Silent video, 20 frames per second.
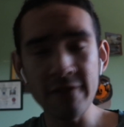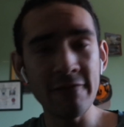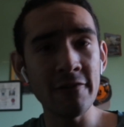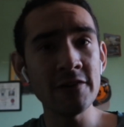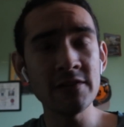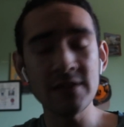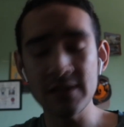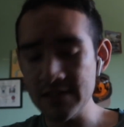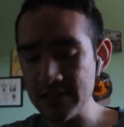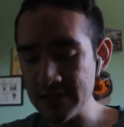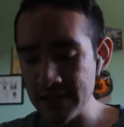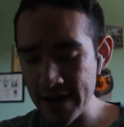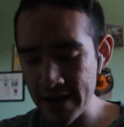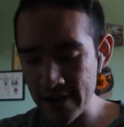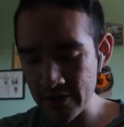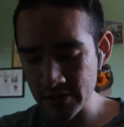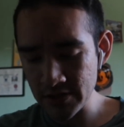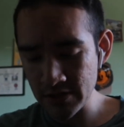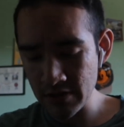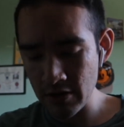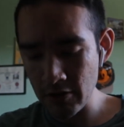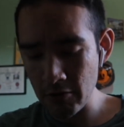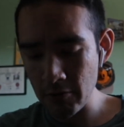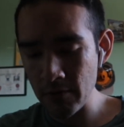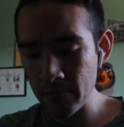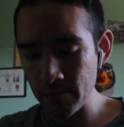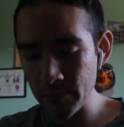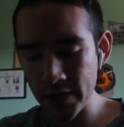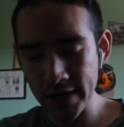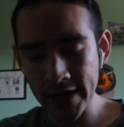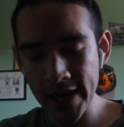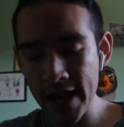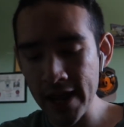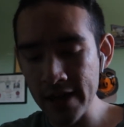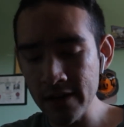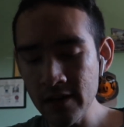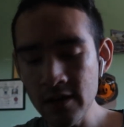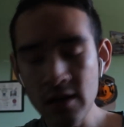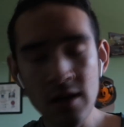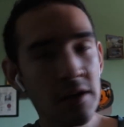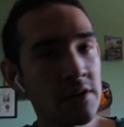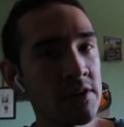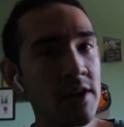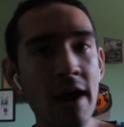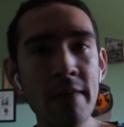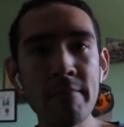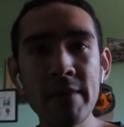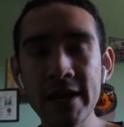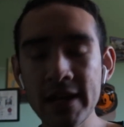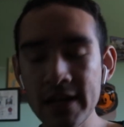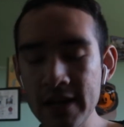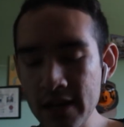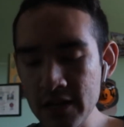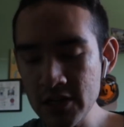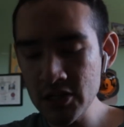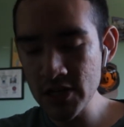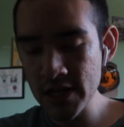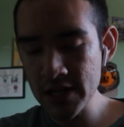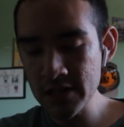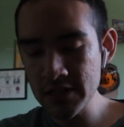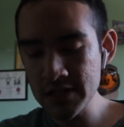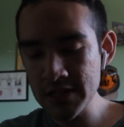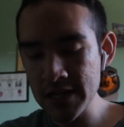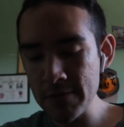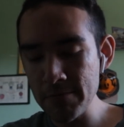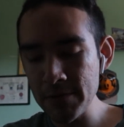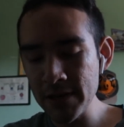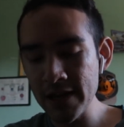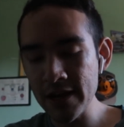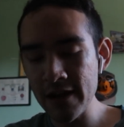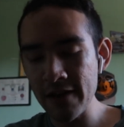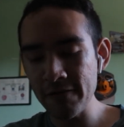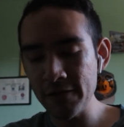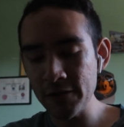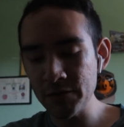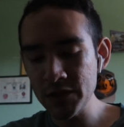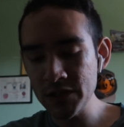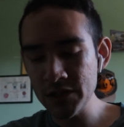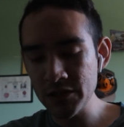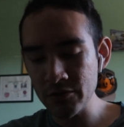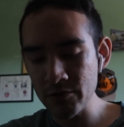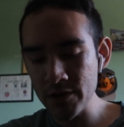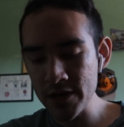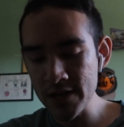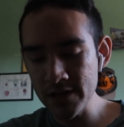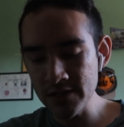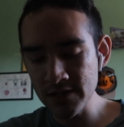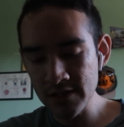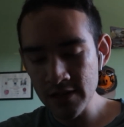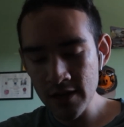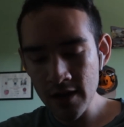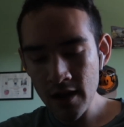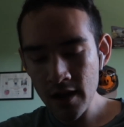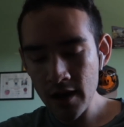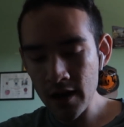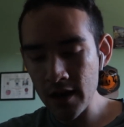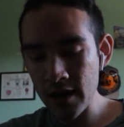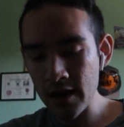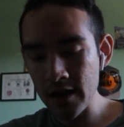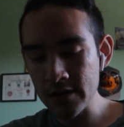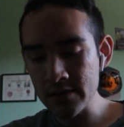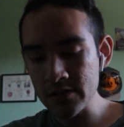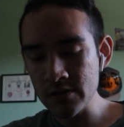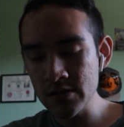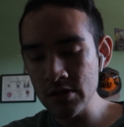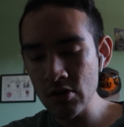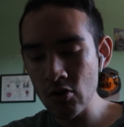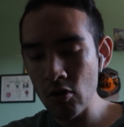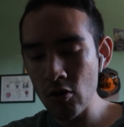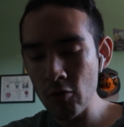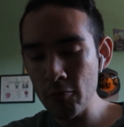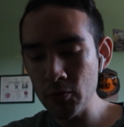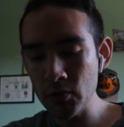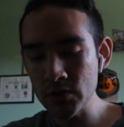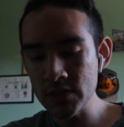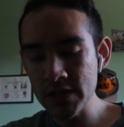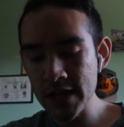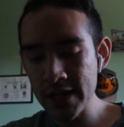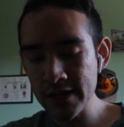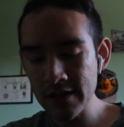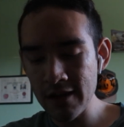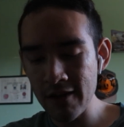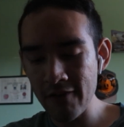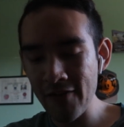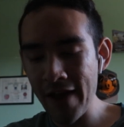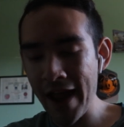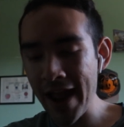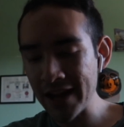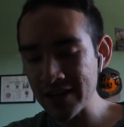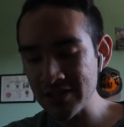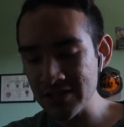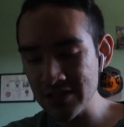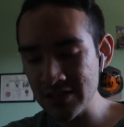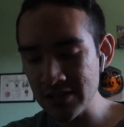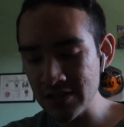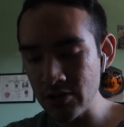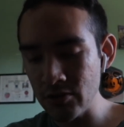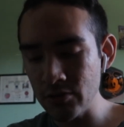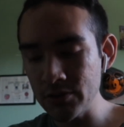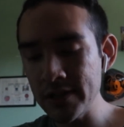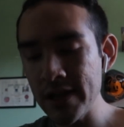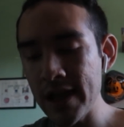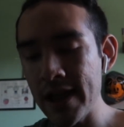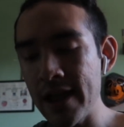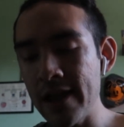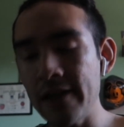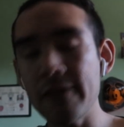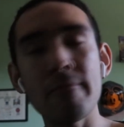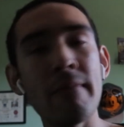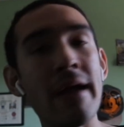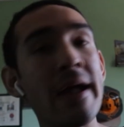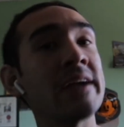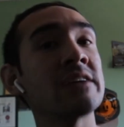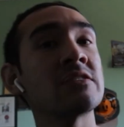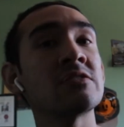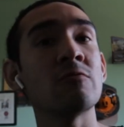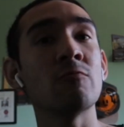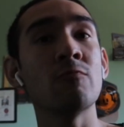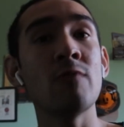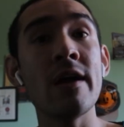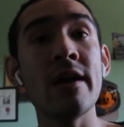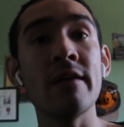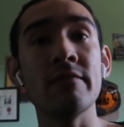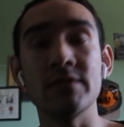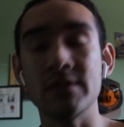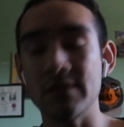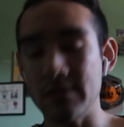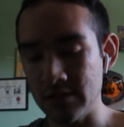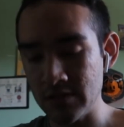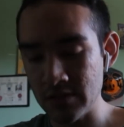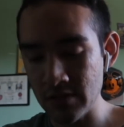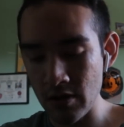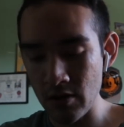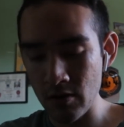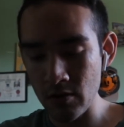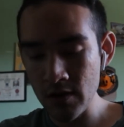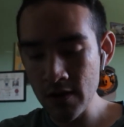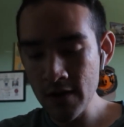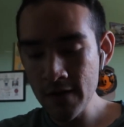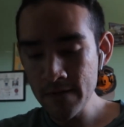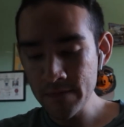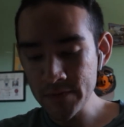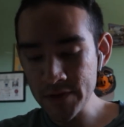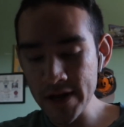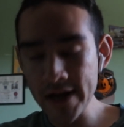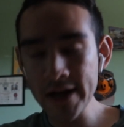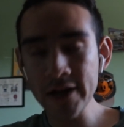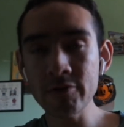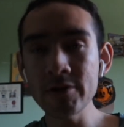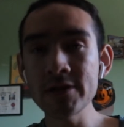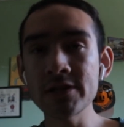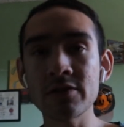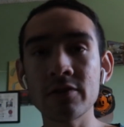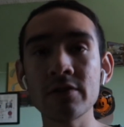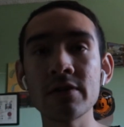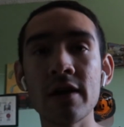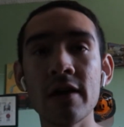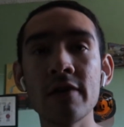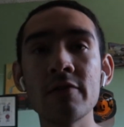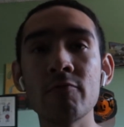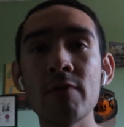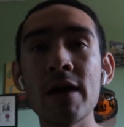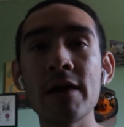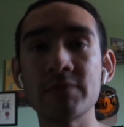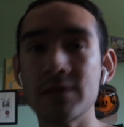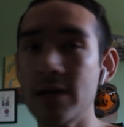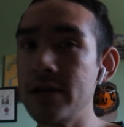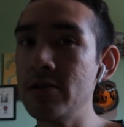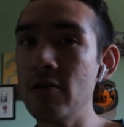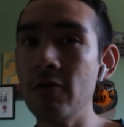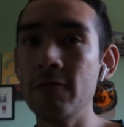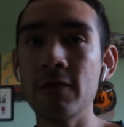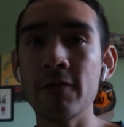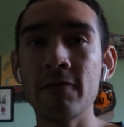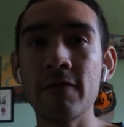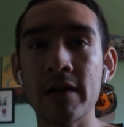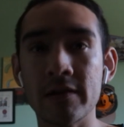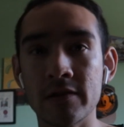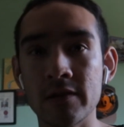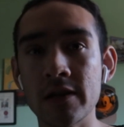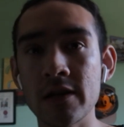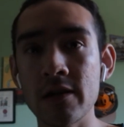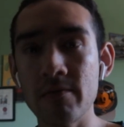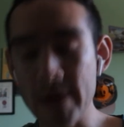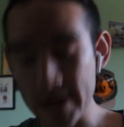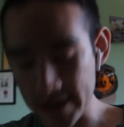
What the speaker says: difference is there. So again, not making any changes, keeping it at 50 degrees, 0% of axis tilt, and max revs. So the increase in revs, I know for a fact, are going to